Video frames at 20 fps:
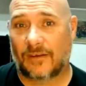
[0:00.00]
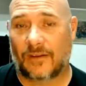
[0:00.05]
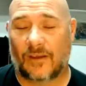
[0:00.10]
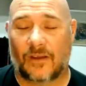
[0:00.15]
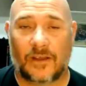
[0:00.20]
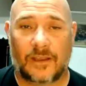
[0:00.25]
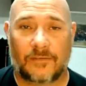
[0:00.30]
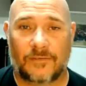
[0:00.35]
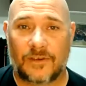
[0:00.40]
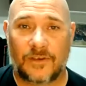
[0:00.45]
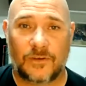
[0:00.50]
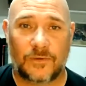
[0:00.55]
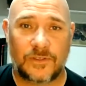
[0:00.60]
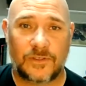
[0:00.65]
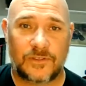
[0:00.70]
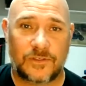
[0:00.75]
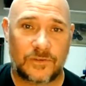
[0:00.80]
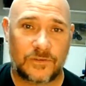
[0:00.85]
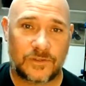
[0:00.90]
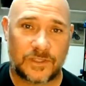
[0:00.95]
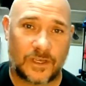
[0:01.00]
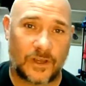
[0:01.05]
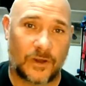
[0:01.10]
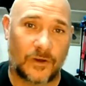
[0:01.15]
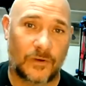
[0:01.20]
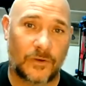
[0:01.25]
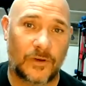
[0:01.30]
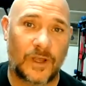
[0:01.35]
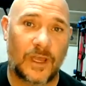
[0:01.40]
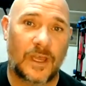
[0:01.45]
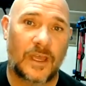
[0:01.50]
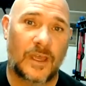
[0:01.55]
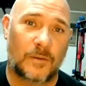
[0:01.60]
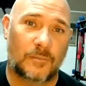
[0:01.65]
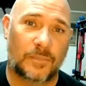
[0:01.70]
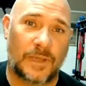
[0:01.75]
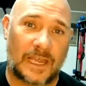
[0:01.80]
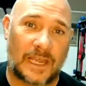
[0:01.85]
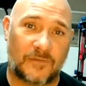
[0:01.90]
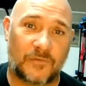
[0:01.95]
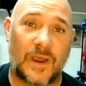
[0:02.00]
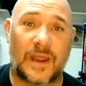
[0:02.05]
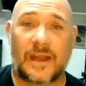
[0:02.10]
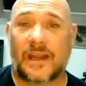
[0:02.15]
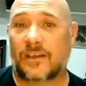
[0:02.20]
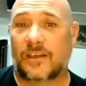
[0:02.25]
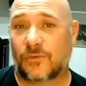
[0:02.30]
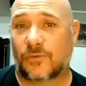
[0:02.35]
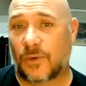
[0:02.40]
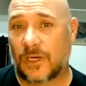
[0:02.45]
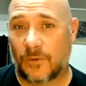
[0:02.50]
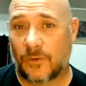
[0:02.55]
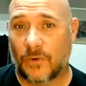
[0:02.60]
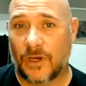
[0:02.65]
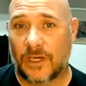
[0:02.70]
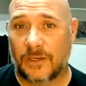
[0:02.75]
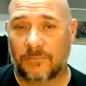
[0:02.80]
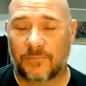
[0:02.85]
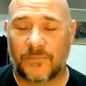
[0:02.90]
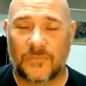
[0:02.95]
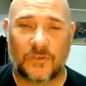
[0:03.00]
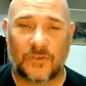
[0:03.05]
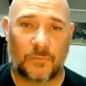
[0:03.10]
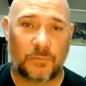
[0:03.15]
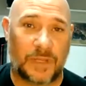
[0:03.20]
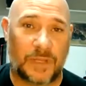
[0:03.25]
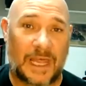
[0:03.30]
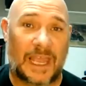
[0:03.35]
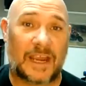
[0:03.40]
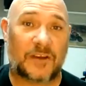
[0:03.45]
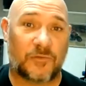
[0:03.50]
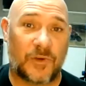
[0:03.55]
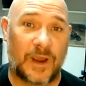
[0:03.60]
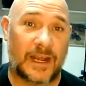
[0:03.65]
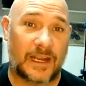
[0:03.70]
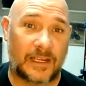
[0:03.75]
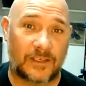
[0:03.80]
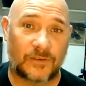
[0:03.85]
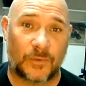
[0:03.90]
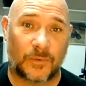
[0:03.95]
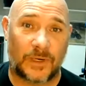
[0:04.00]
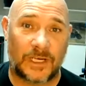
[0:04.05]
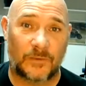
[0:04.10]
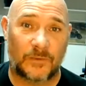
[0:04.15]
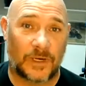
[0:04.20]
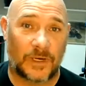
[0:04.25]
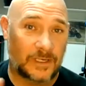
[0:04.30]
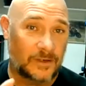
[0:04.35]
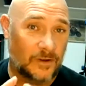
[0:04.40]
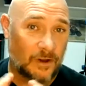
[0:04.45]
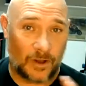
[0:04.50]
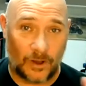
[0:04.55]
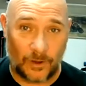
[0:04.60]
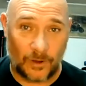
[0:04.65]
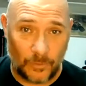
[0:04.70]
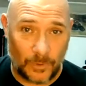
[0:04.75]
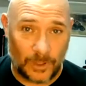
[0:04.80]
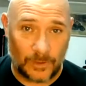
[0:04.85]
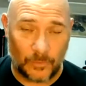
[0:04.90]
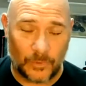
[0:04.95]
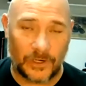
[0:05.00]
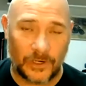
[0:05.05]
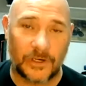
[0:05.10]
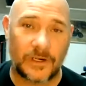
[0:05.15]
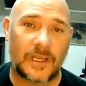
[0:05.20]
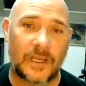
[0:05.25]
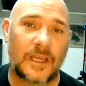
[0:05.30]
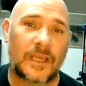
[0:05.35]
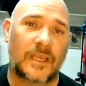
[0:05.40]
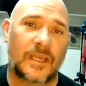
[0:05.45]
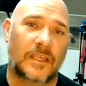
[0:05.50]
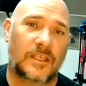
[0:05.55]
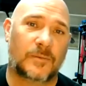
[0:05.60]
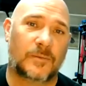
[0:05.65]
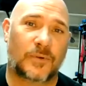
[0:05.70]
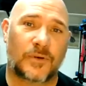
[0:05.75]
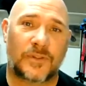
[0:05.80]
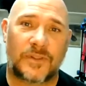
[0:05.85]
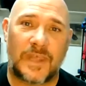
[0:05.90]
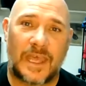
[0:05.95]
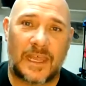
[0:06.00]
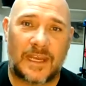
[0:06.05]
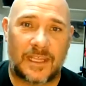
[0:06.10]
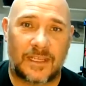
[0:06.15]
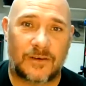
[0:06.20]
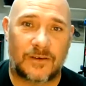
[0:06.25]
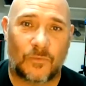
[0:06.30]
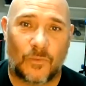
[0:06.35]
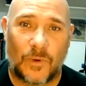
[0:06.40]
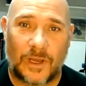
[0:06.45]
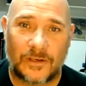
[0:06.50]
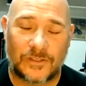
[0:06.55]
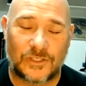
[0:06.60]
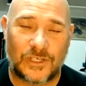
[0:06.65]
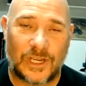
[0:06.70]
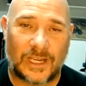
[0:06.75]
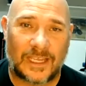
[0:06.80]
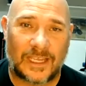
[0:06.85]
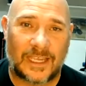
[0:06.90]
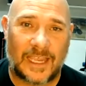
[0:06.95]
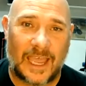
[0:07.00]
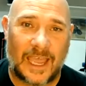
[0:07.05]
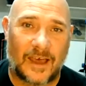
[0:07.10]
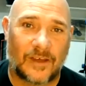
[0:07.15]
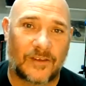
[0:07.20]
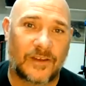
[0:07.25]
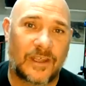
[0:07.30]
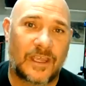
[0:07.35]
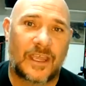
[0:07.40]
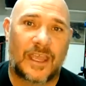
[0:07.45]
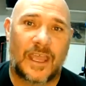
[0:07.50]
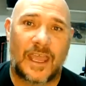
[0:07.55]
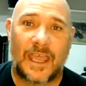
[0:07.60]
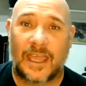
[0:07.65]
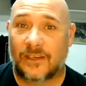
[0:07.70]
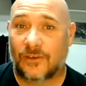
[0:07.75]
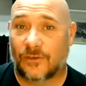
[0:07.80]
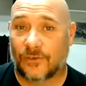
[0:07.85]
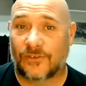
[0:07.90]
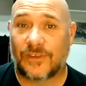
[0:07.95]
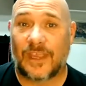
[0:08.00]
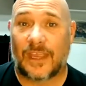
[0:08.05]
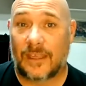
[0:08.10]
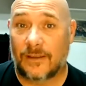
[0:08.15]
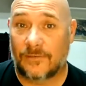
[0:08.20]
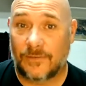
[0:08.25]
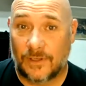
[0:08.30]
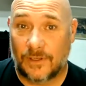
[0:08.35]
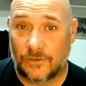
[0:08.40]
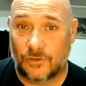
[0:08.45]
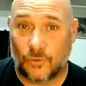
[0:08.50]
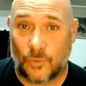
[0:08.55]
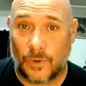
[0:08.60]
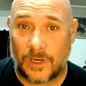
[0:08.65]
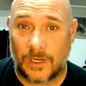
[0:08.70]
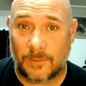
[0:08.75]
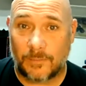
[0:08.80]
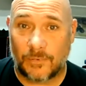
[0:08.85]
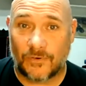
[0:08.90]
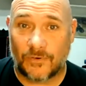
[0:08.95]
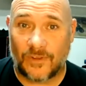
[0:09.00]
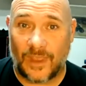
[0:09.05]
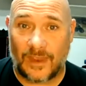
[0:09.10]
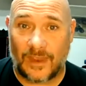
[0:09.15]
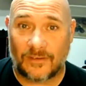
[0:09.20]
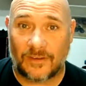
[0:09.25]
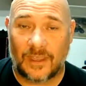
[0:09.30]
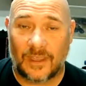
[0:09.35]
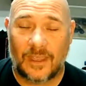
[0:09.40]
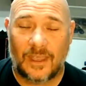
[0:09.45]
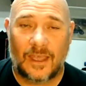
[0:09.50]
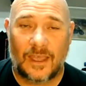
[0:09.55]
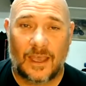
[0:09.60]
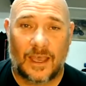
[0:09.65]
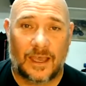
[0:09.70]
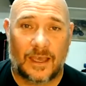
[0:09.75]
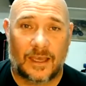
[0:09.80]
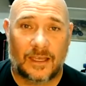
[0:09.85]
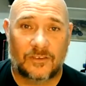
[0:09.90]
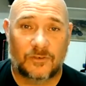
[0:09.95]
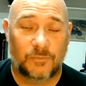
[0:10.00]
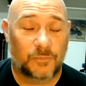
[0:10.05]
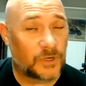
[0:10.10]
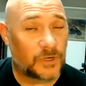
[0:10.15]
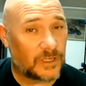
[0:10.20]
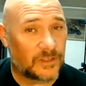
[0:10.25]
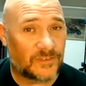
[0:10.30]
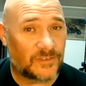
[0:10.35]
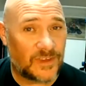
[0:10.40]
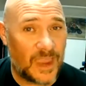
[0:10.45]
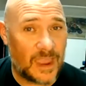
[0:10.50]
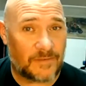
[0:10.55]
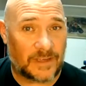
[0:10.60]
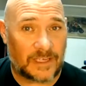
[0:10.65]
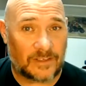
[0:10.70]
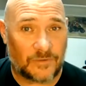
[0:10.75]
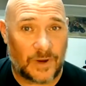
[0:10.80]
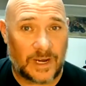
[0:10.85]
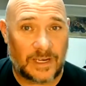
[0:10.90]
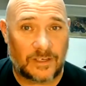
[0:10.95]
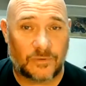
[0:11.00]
All you have to do is use the code Black Friday 21. So Black Friday 21, all one word. You put that in while you're checking out and you'll save 20%. It's pretty good savings, right?